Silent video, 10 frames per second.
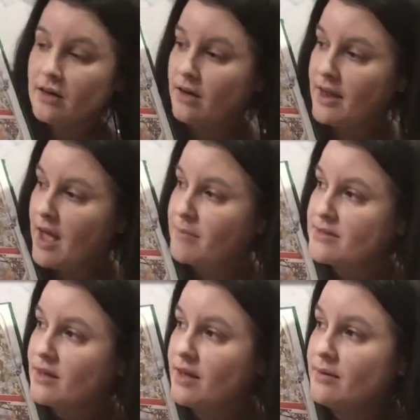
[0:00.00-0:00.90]
on
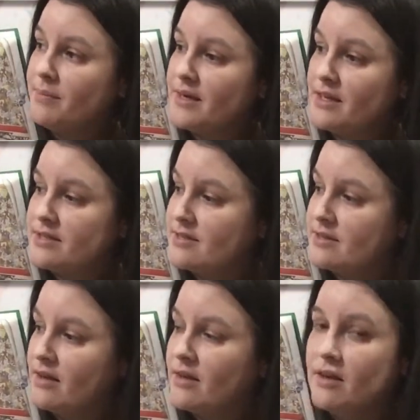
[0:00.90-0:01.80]
Amazon, but it's
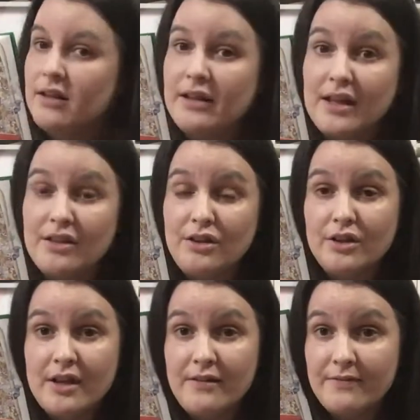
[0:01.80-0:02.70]
like the
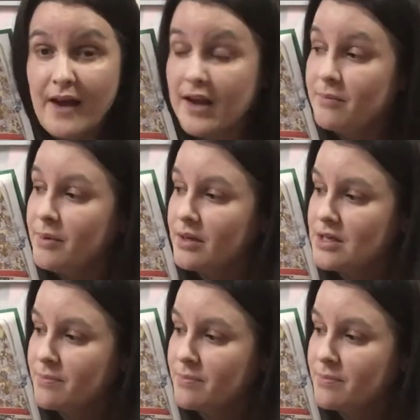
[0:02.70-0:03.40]
Look and Find books,